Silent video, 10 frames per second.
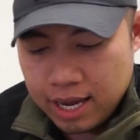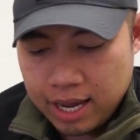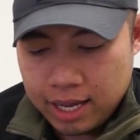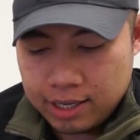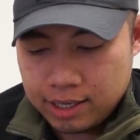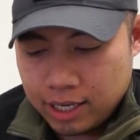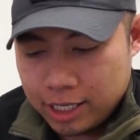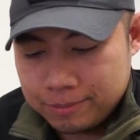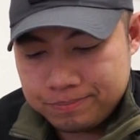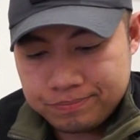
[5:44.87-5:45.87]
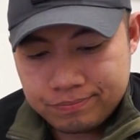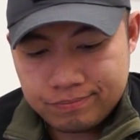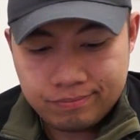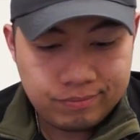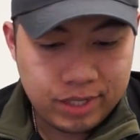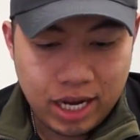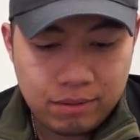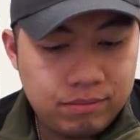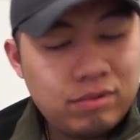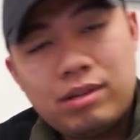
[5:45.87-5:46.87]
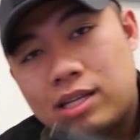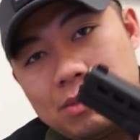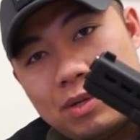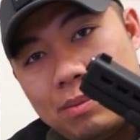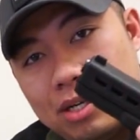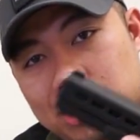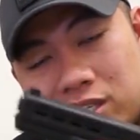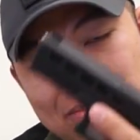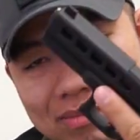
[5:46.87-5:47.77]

And yeah, I mean, that's pretty much it.